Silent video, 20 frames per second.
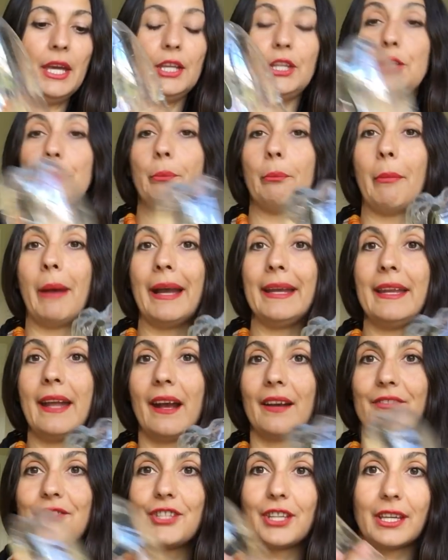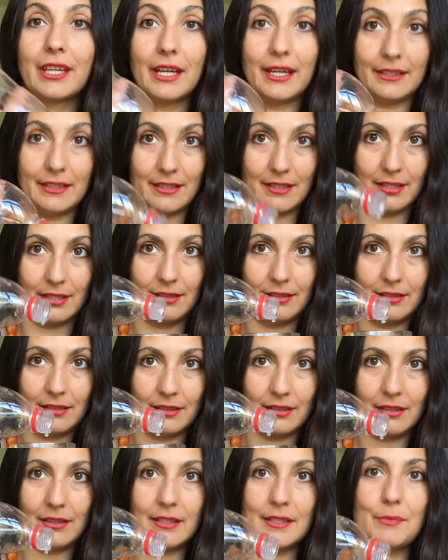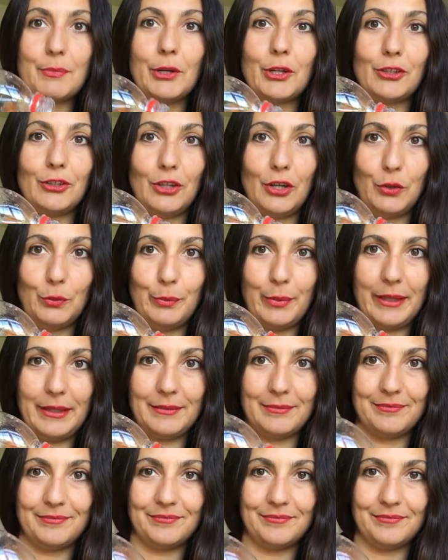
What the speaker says: you might have to cut this bottle open.